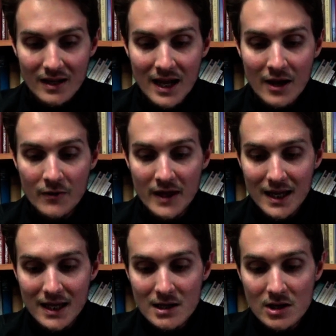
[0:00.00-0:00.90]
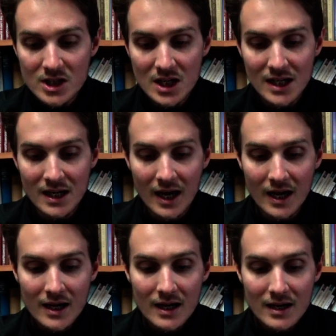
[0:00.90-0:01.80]
Now, the English
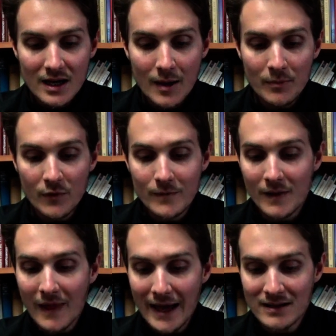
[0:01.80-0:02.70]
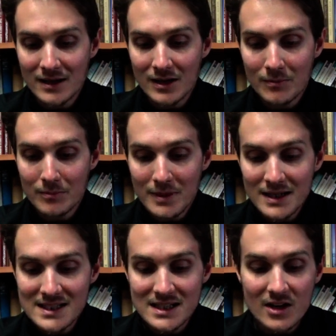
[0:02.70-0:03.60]
here comes from the Latin
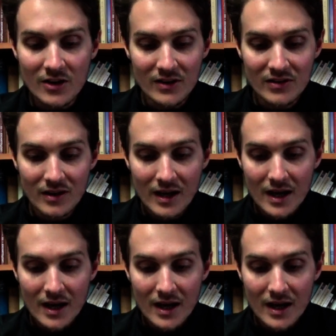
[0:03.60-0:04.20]
ministeris.